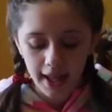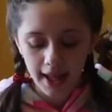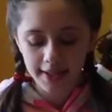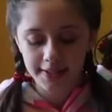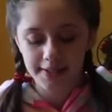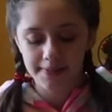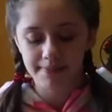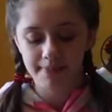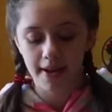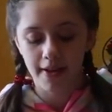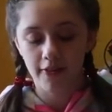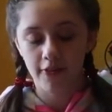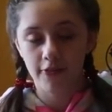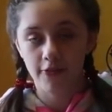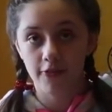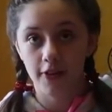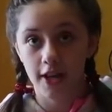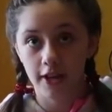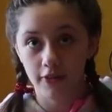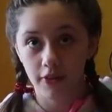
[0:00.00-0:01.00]
And then my
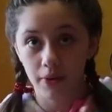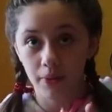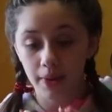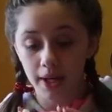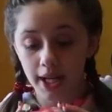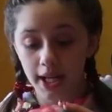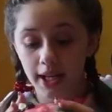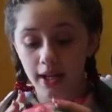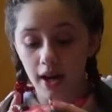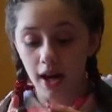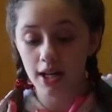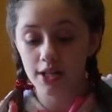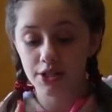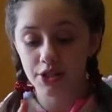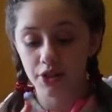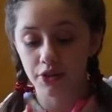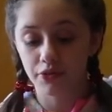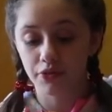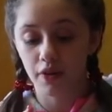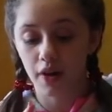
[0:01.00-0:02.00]
favorite one I got
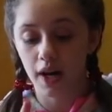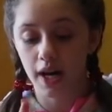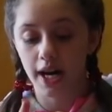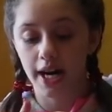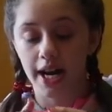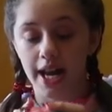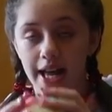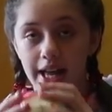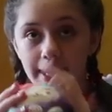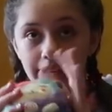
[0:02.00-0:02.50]
so far